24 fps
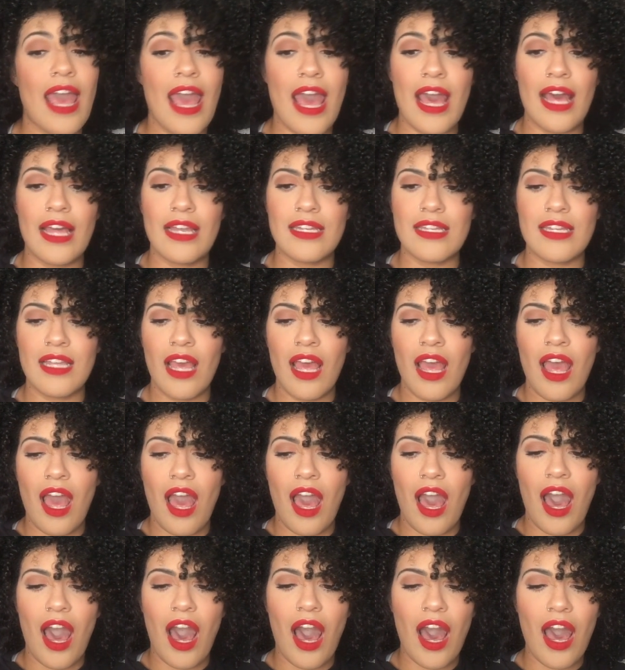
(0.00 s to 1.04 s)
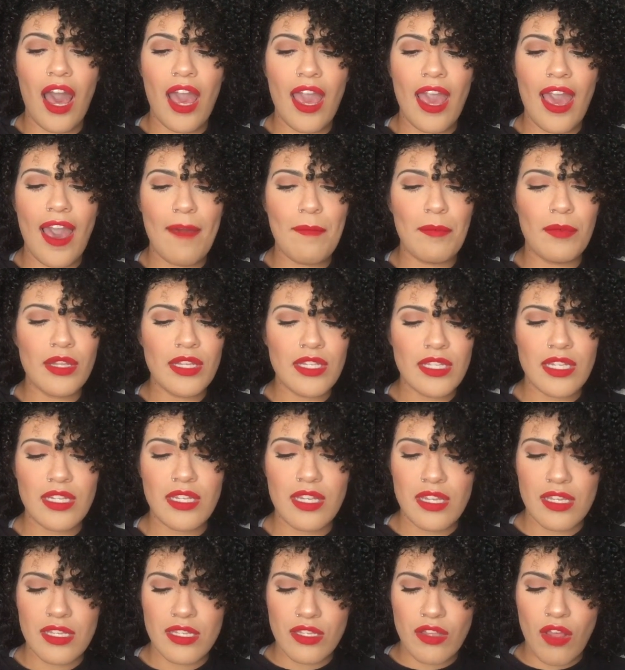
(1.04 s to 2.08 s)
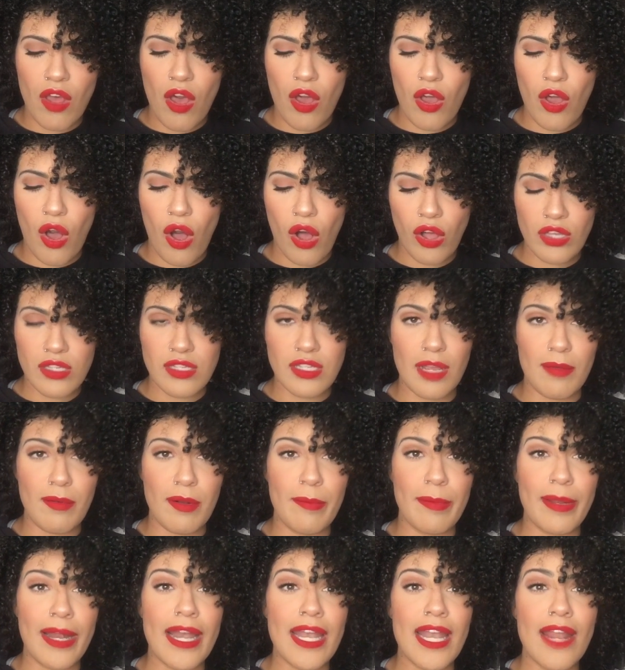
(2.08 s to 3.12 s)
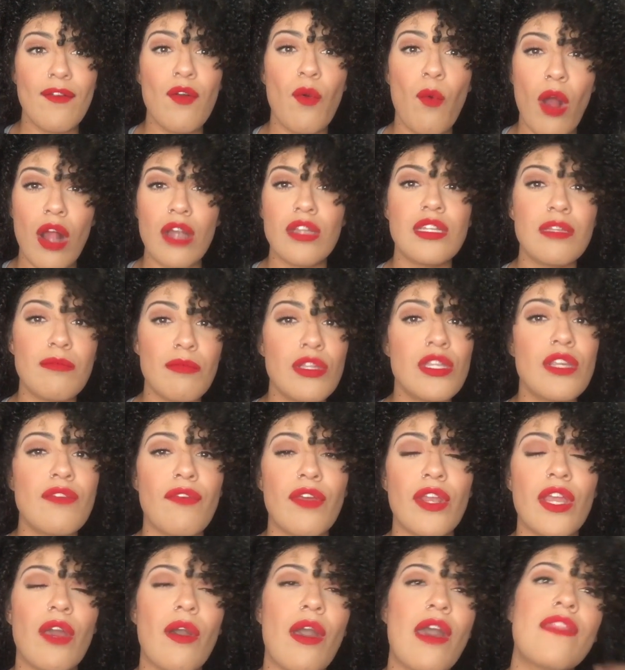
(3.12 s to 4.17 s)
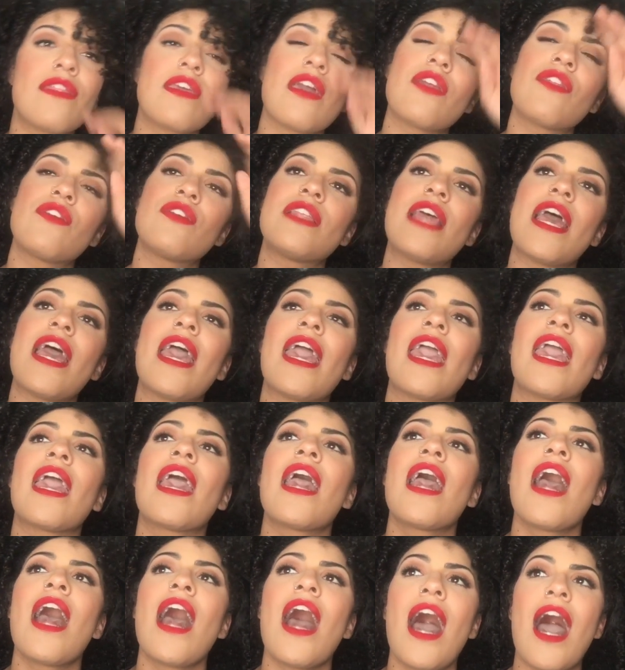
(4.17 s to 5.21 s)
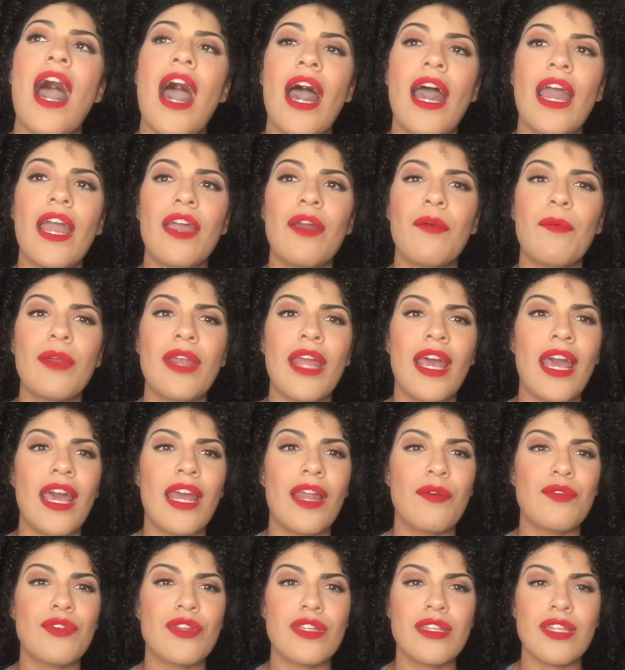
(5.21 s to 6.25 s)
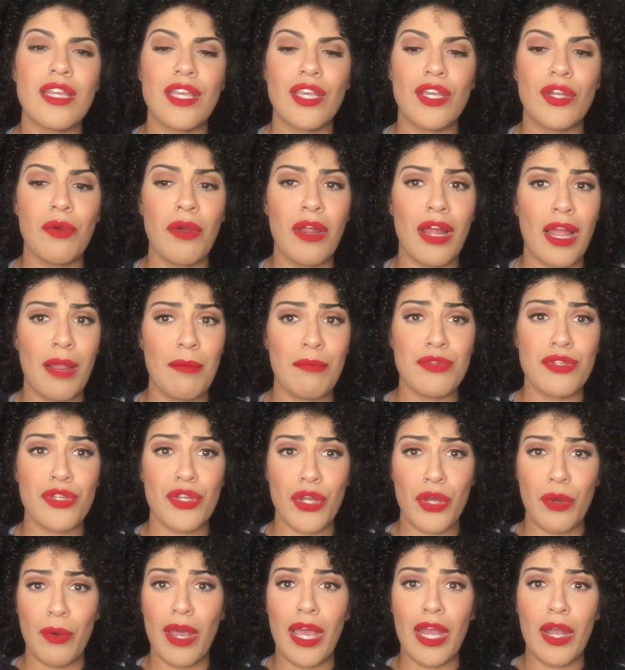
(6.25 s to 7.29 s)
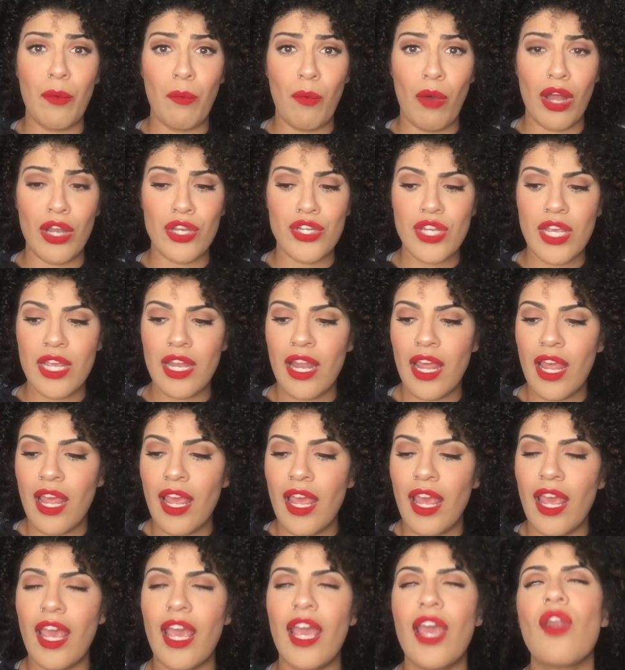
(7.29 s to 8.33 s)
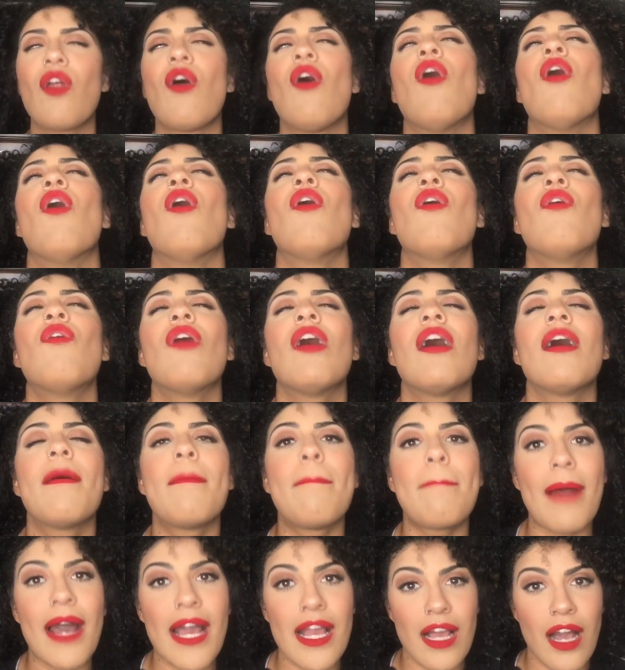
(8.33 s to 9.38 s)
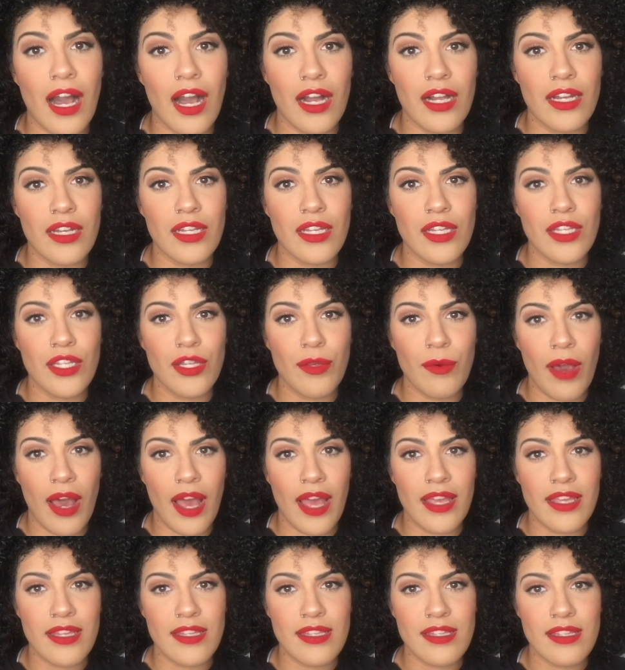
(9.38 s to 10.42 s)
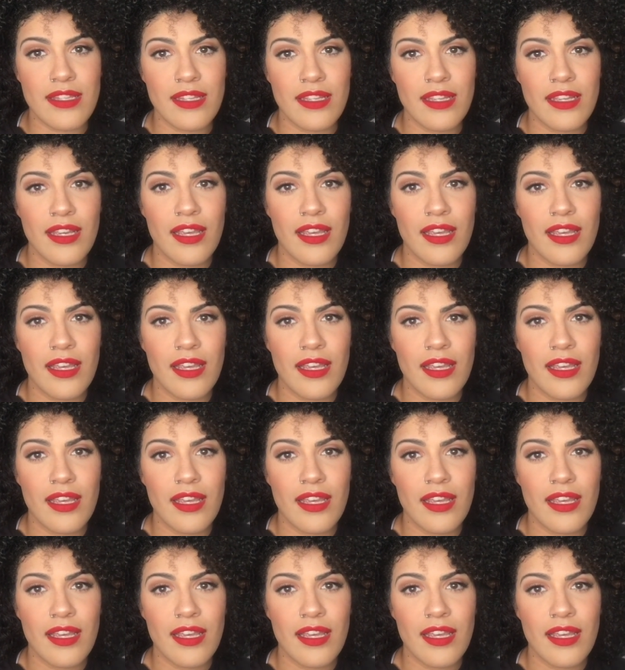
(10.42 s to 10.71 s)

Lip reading: And I have been listening to this song all summer, but I never watched the music video, and the other day I went ahead, I was just like, you know what, I'm just gonna go ahead and watch it, and oh my god, you guys.